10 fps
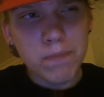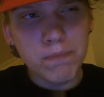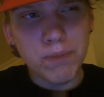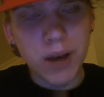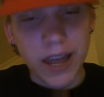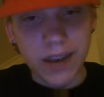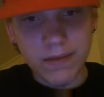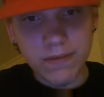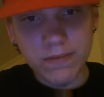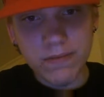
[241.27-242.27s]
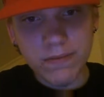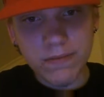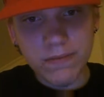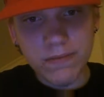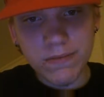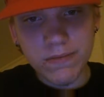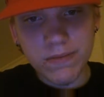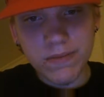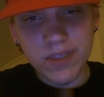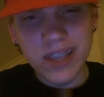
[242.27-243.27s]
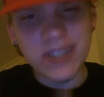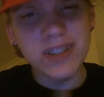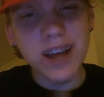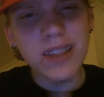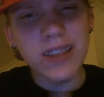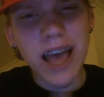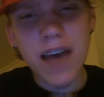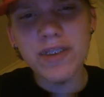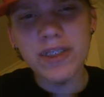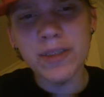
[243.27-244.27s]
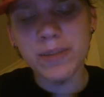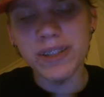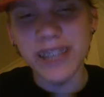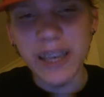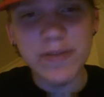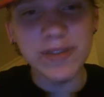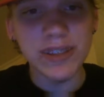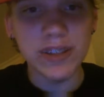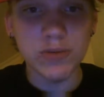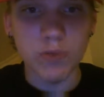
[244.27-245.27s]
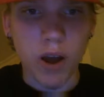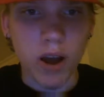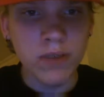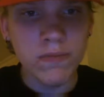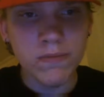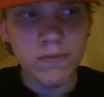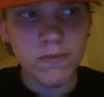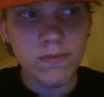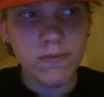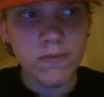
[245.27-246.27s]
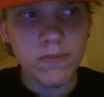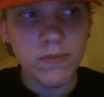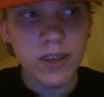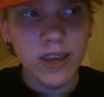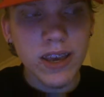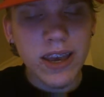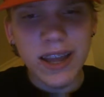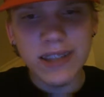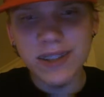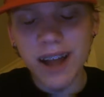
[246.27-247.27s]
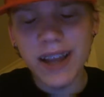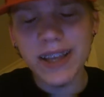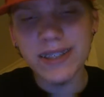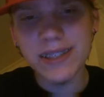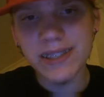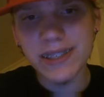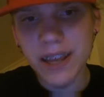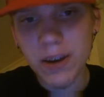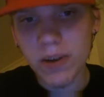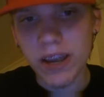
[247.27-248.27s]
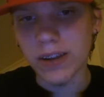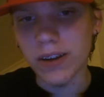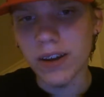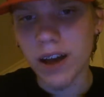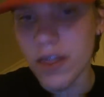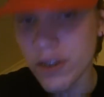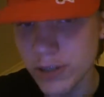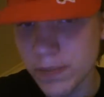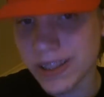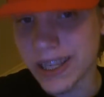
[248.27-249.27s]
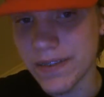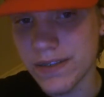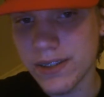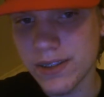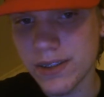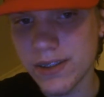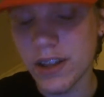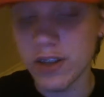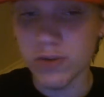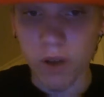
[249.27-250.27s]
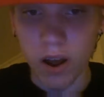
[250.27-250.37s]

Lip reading: But it's not having the beliefs that's wrong. It's not considering others' beliefs that's wrong.